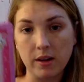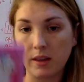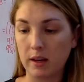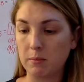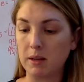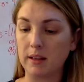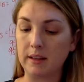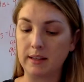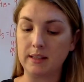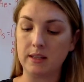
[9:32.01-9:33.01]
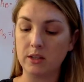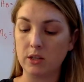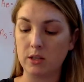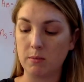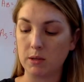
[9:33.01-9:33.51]
I think it'd be a little easier
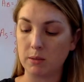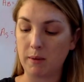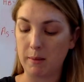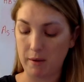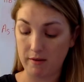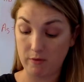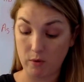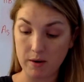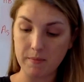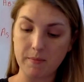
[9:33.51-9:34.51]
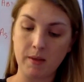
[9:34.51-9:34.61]
just to multiply by 4.